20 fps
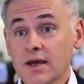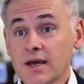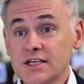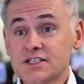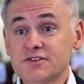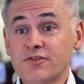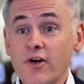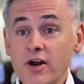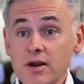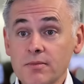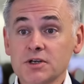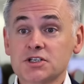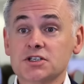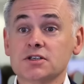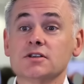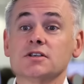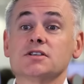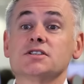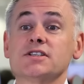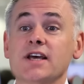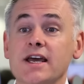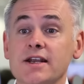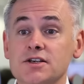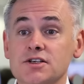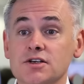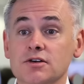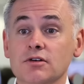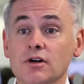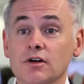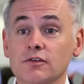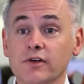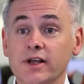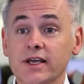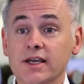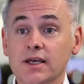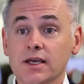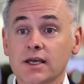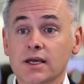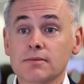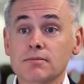It's very much at the center of
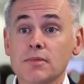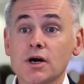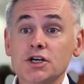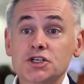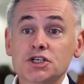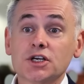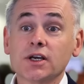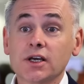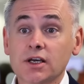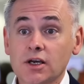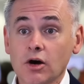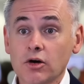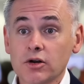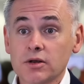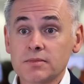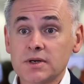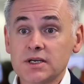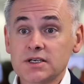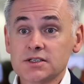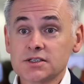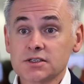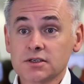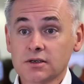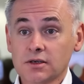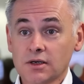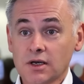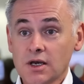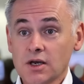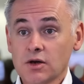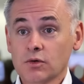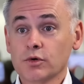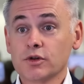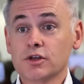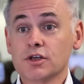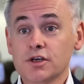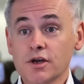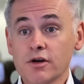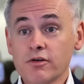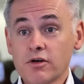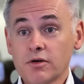linking emerging economies with
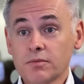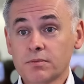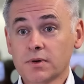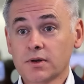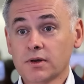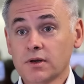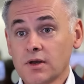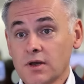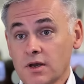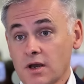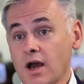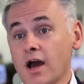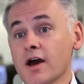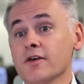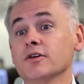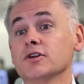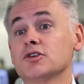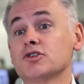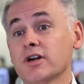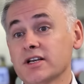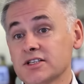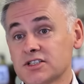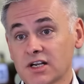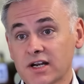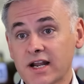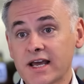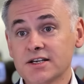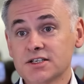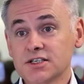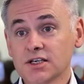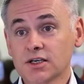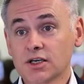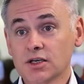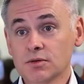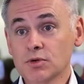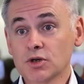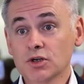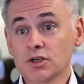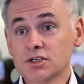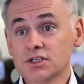Europe and the transatlantic
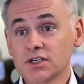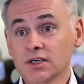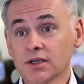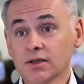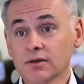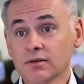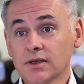community.